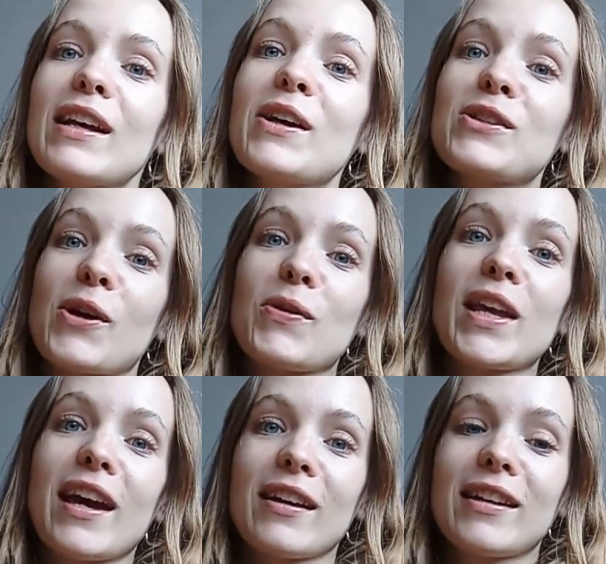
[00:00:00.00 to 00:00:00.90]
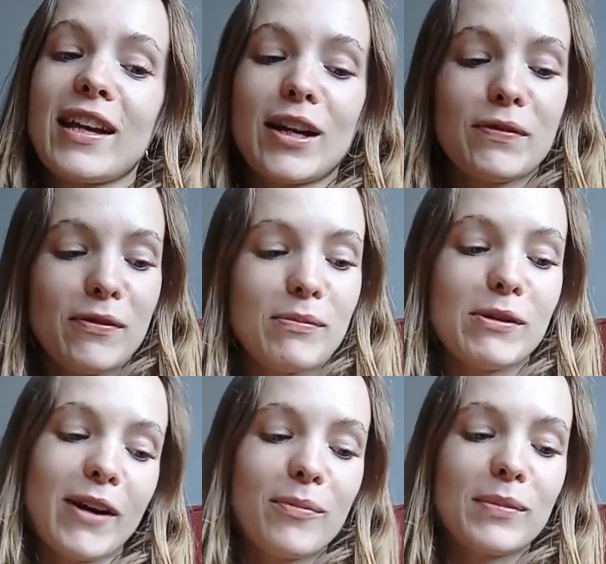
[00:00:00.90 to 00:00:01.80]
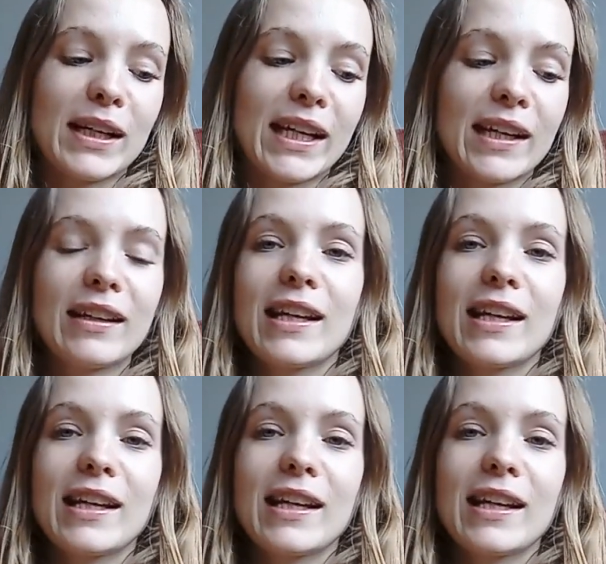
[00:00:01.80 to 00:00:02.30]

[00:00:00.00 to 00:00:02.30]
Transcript: So yeah, enough of me rambling.